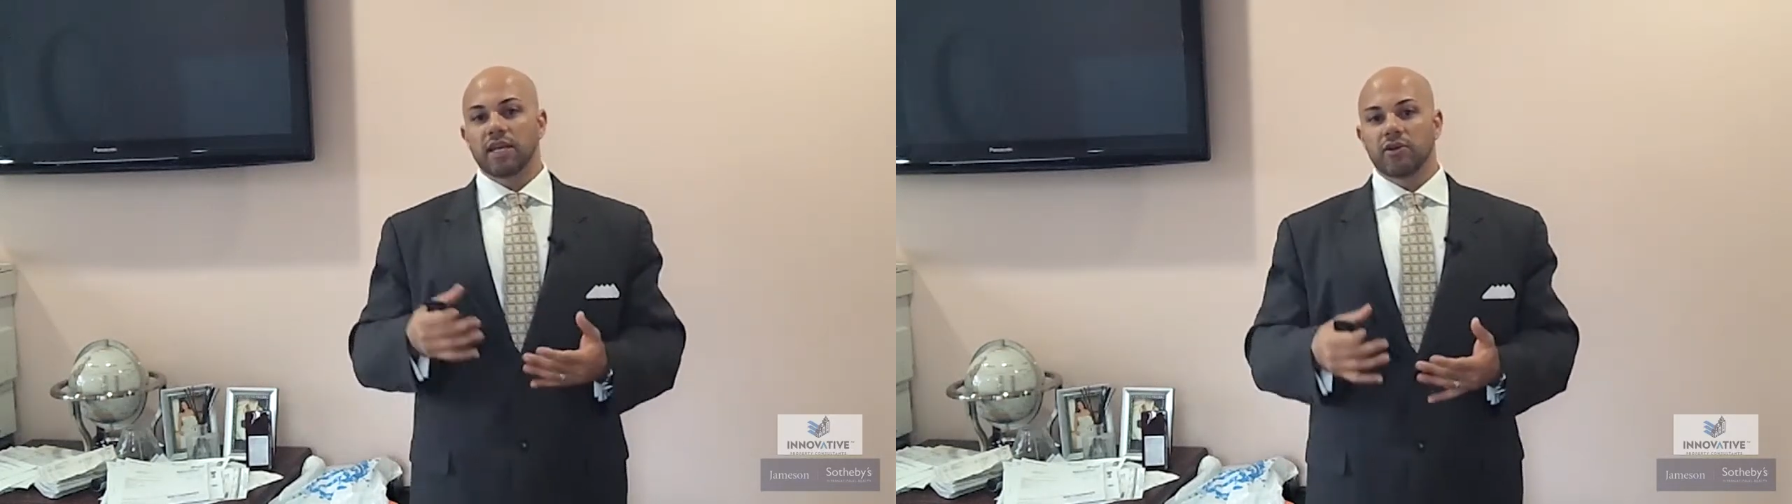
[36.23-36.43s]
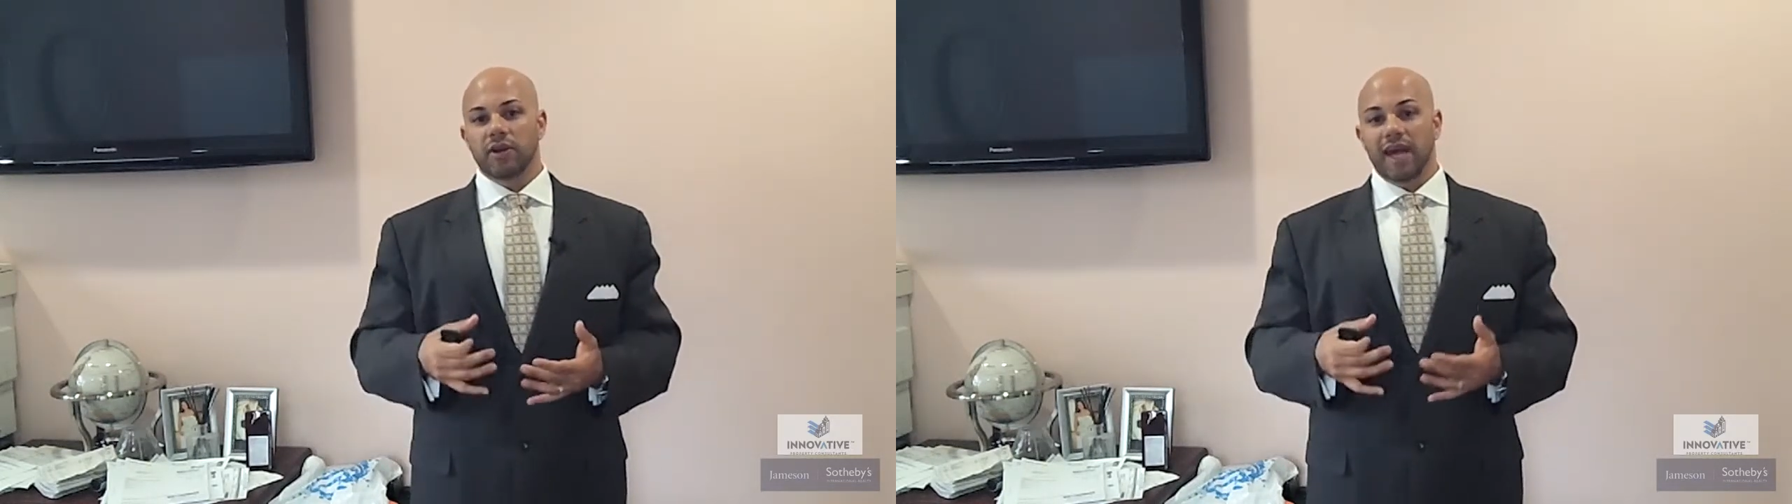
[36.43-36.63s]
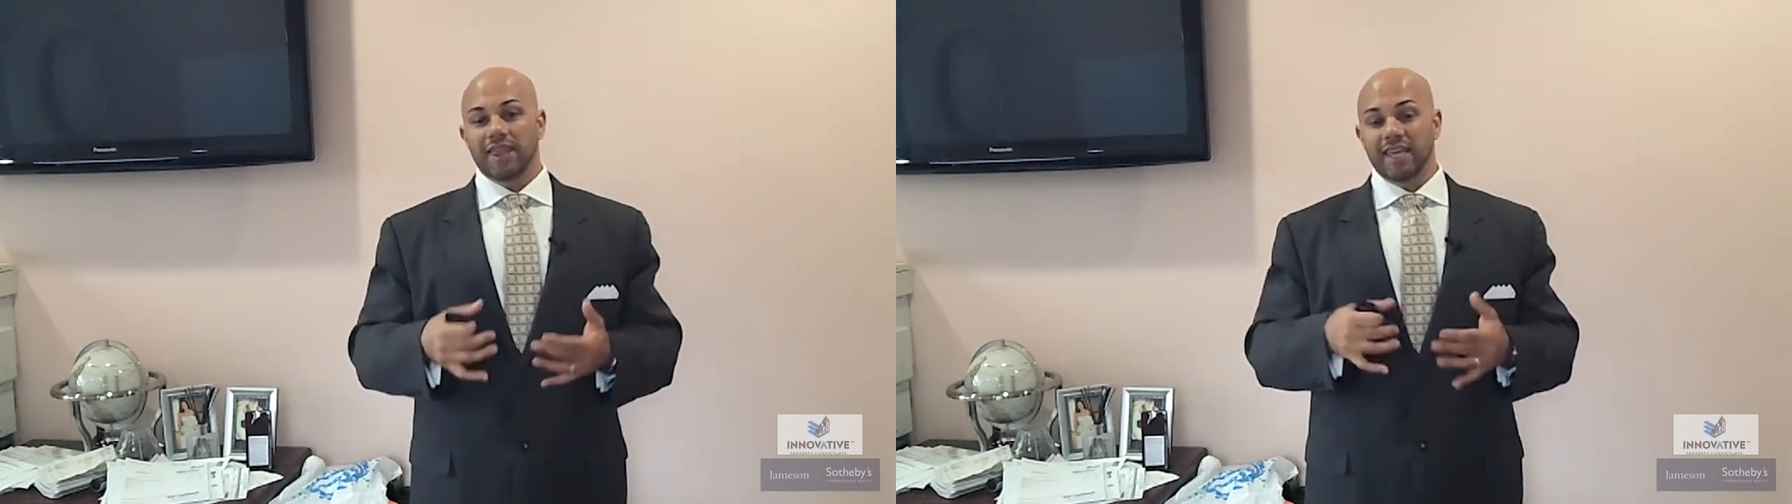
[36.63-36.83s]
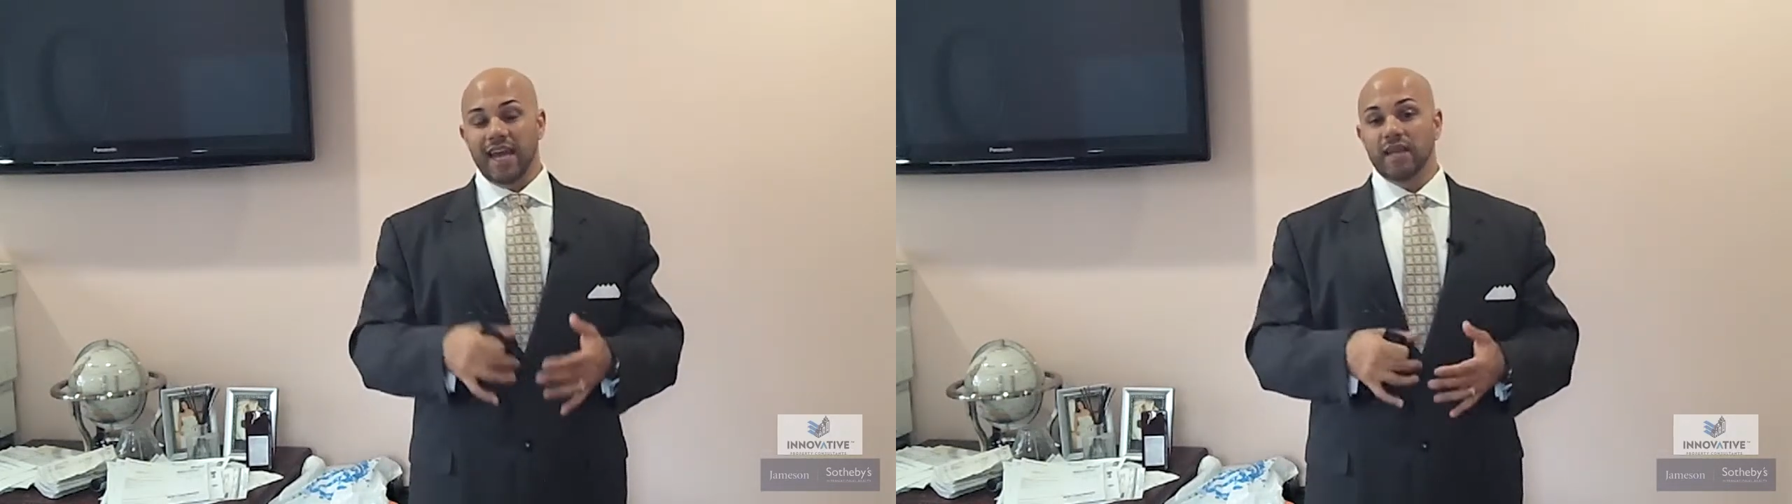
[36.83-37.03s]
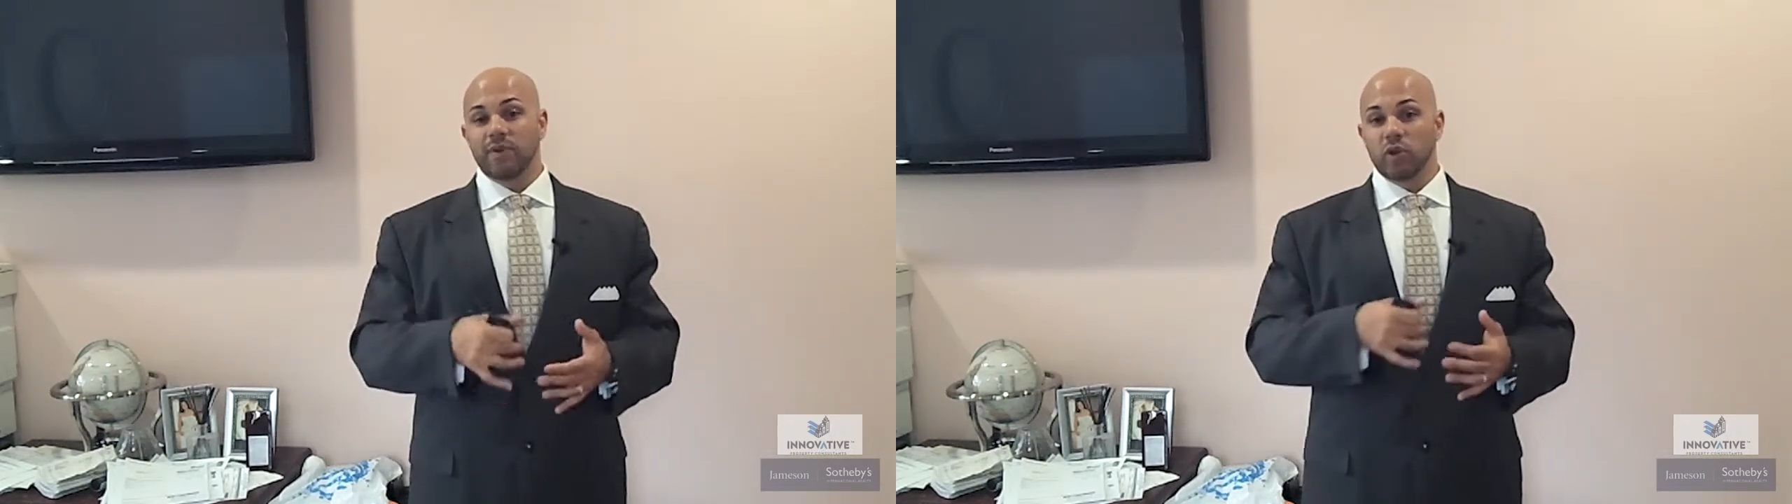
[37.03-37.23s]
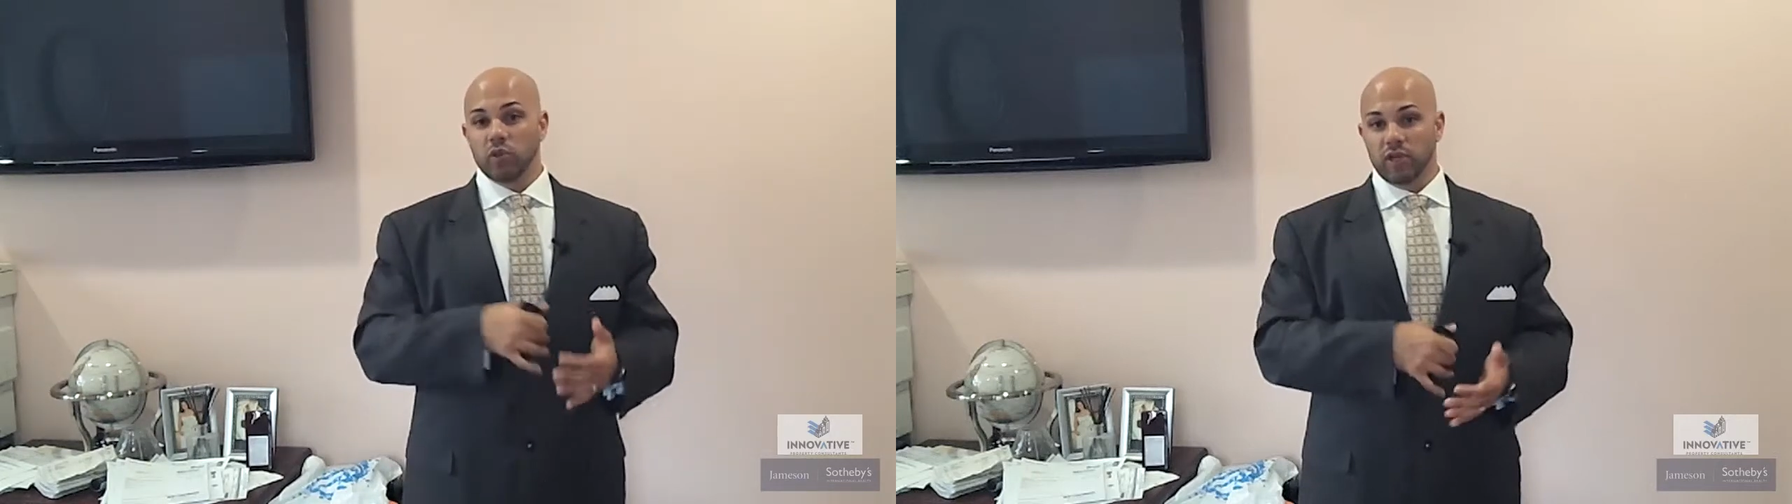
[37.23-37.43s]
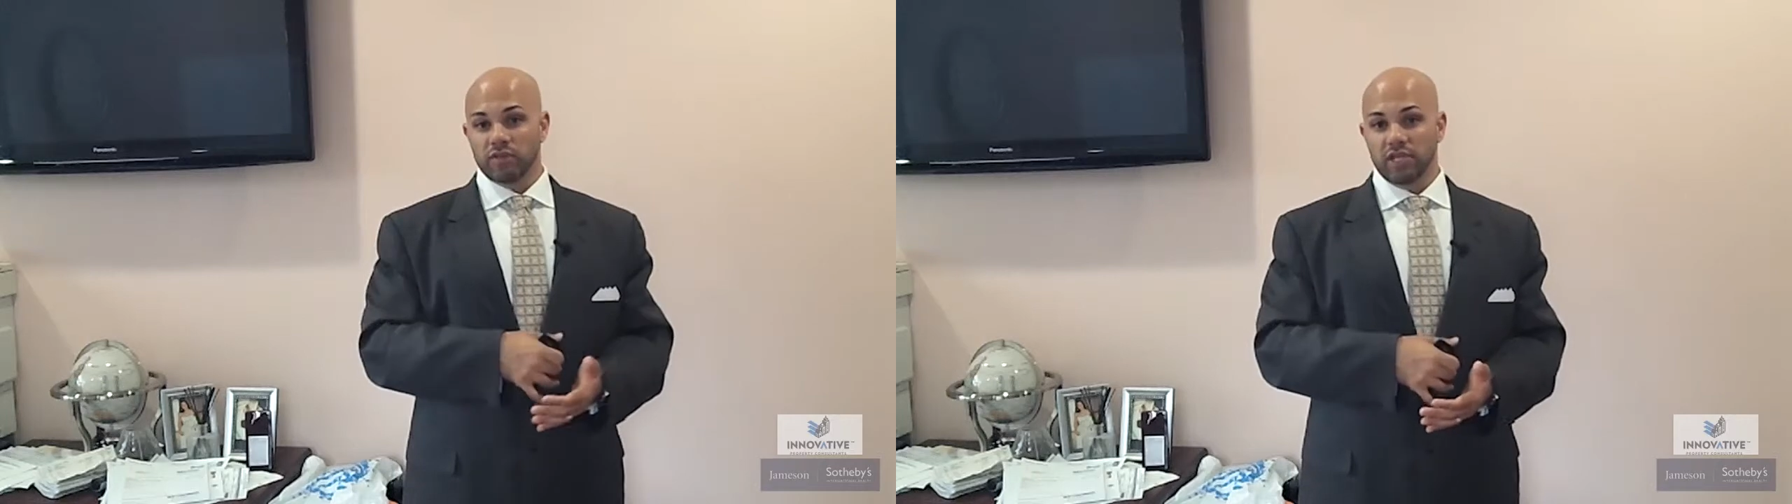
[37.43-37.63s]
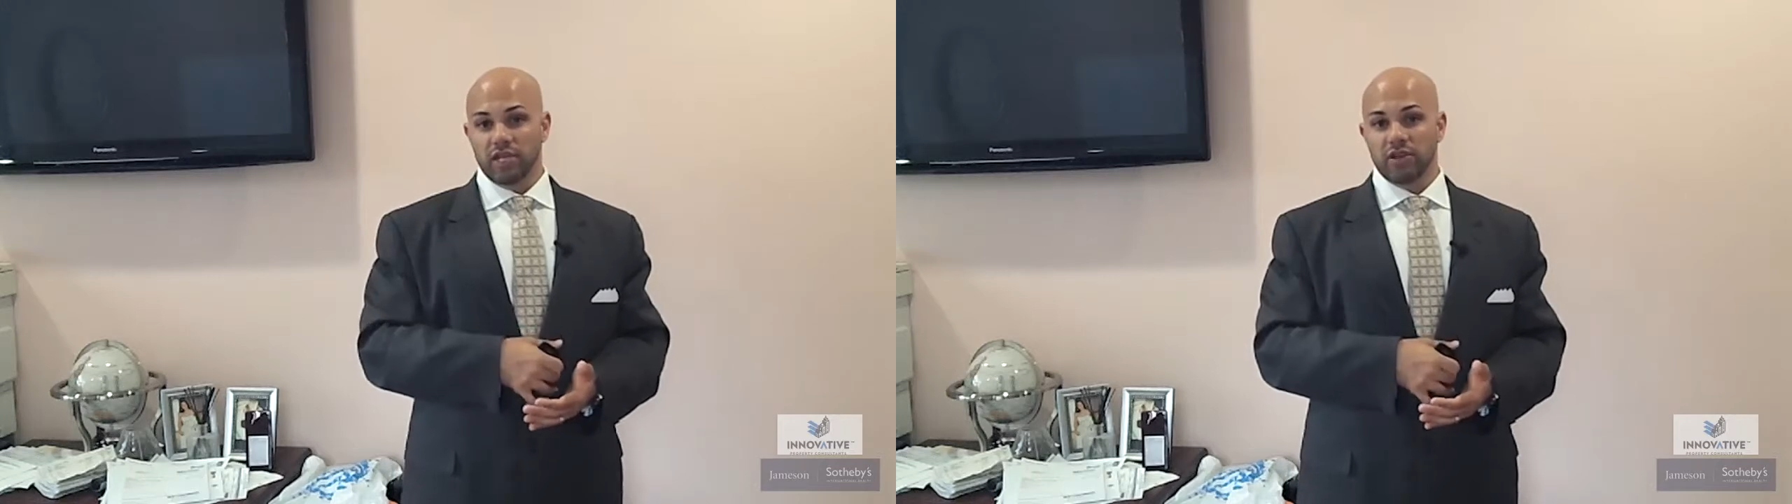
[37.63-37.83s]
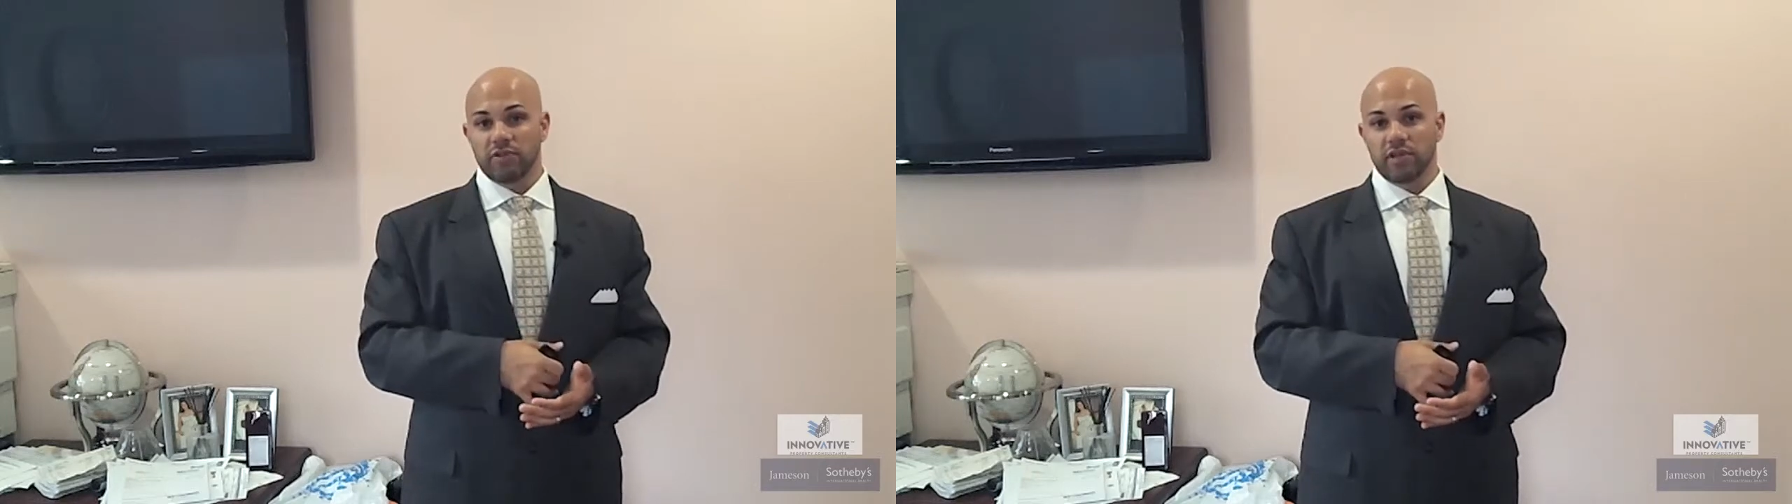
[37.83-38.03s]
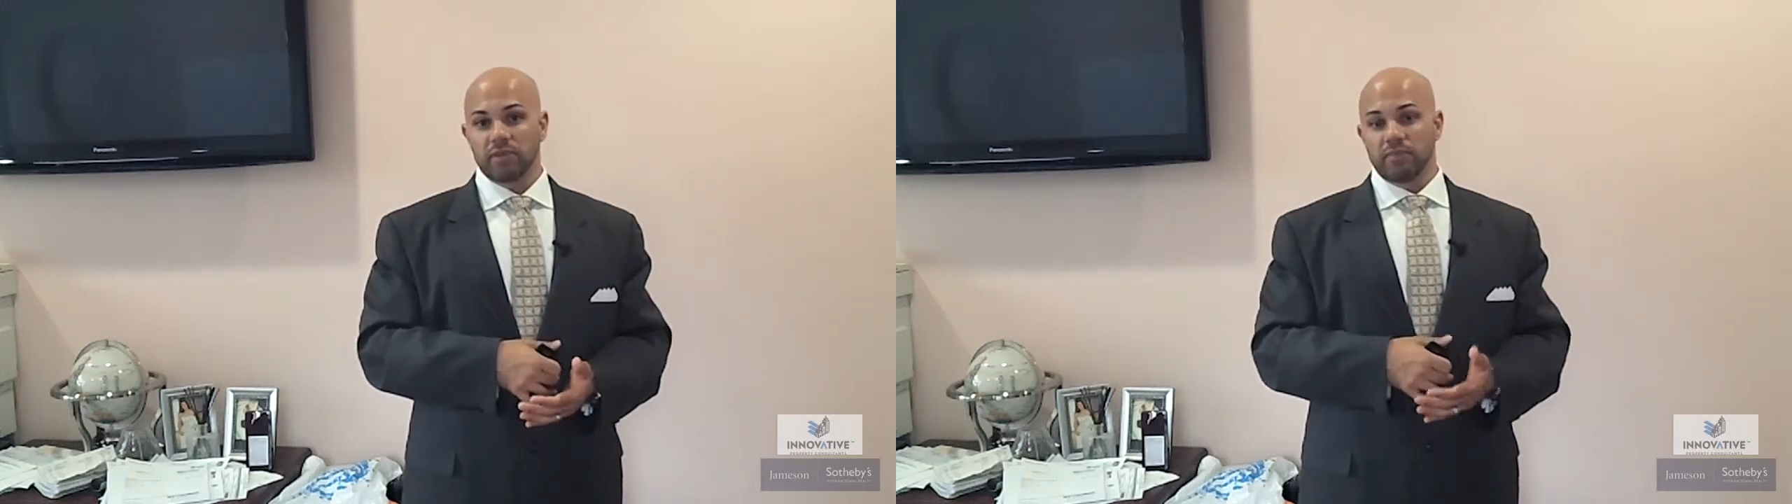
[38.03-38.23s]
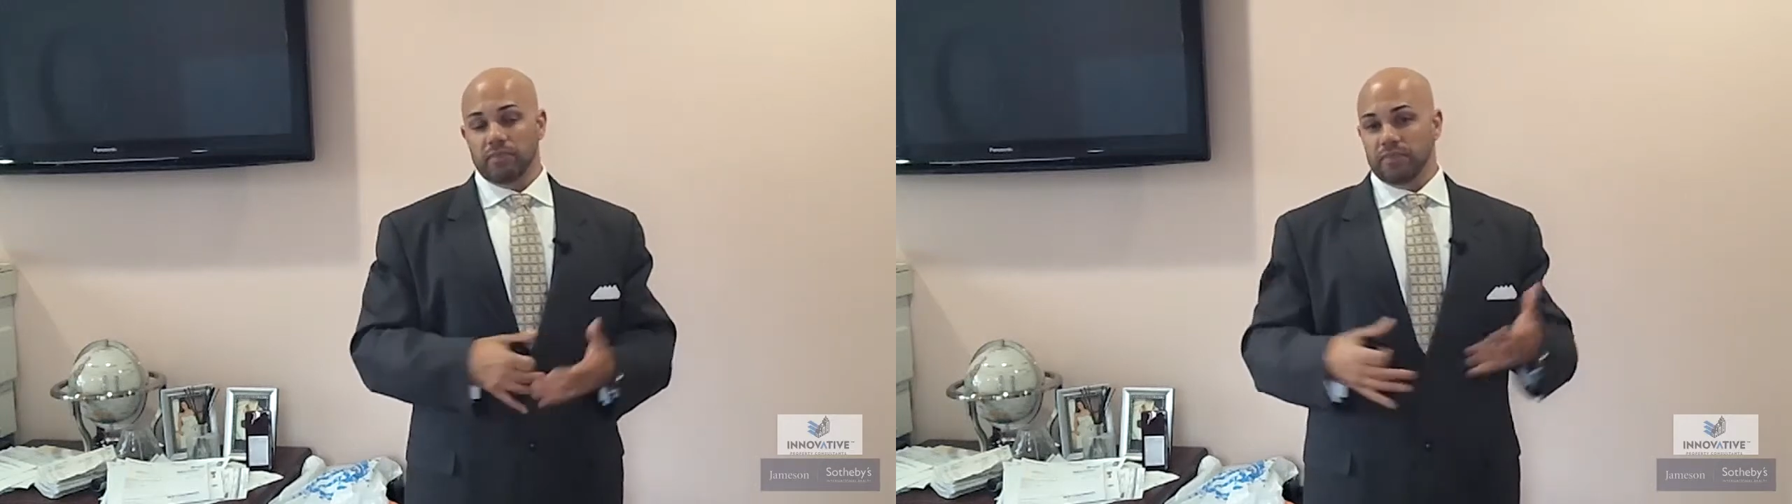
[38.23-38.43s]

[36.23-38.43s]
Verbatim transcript: You know, I think anybody who lives in an area